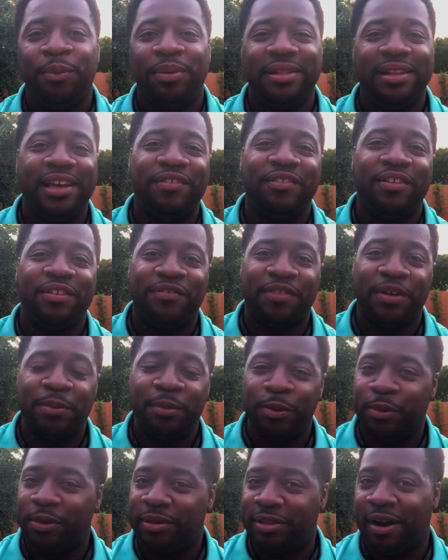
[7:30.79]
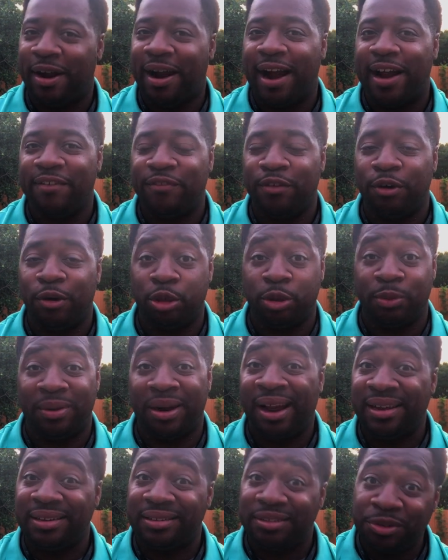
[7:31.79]
believe in filming with their iPhones, but
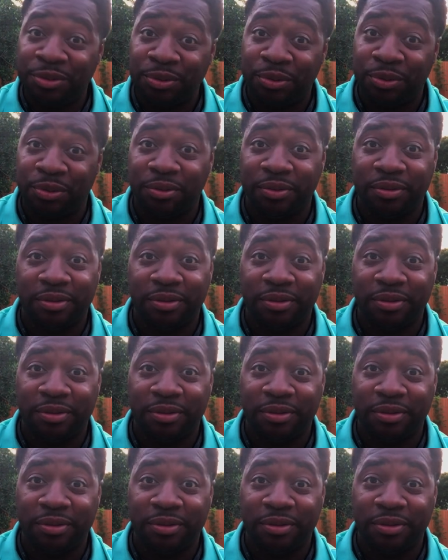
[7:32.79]
I do.